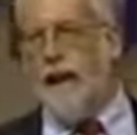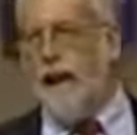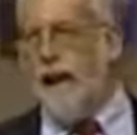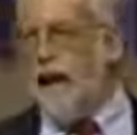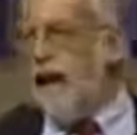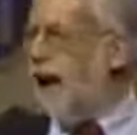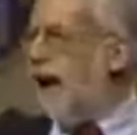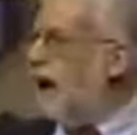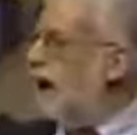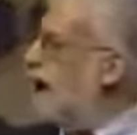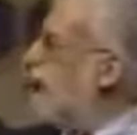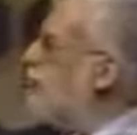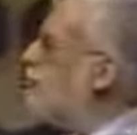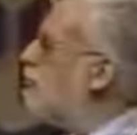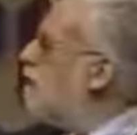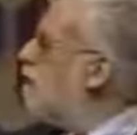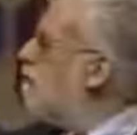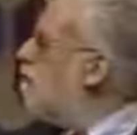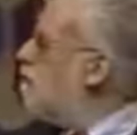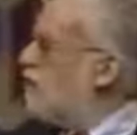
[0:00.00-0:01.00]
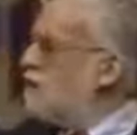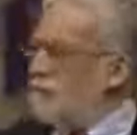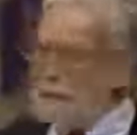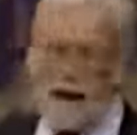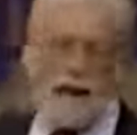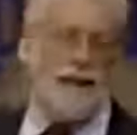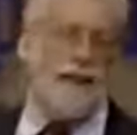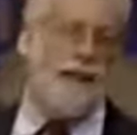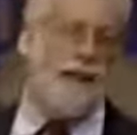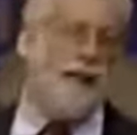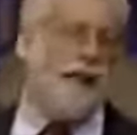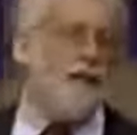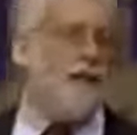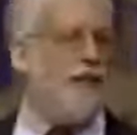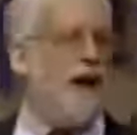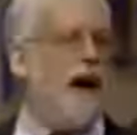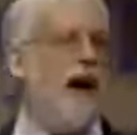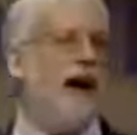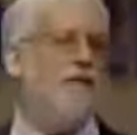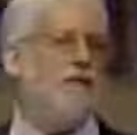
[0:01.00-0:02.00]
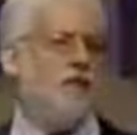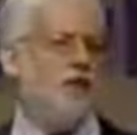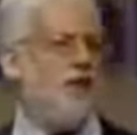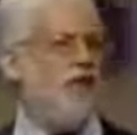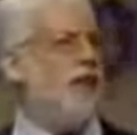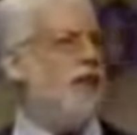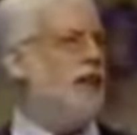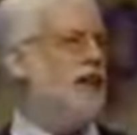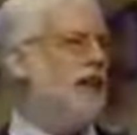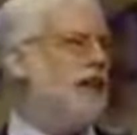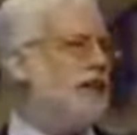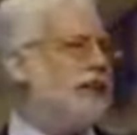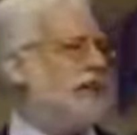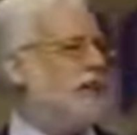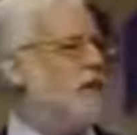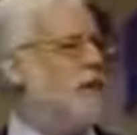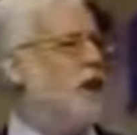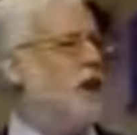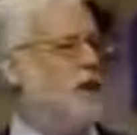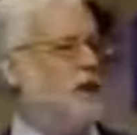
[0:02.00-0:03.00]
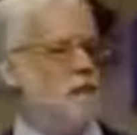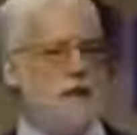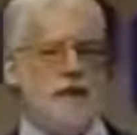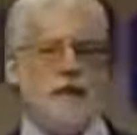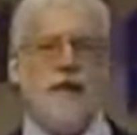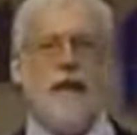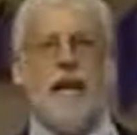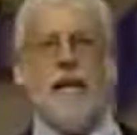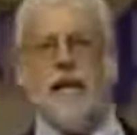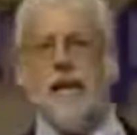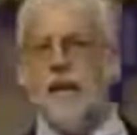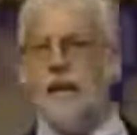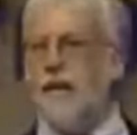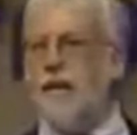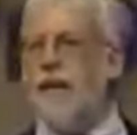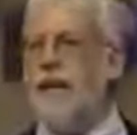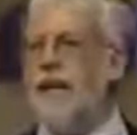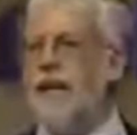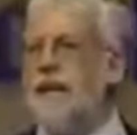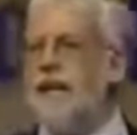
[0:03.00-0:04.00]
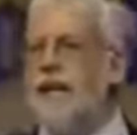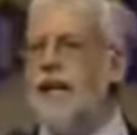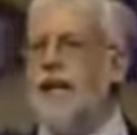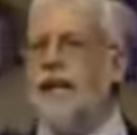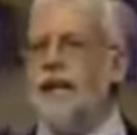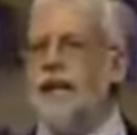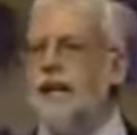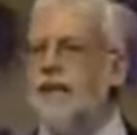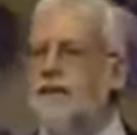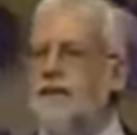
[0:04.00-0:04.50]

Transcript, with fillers: And basically, I've seen a list of all the Masonic degrees he held,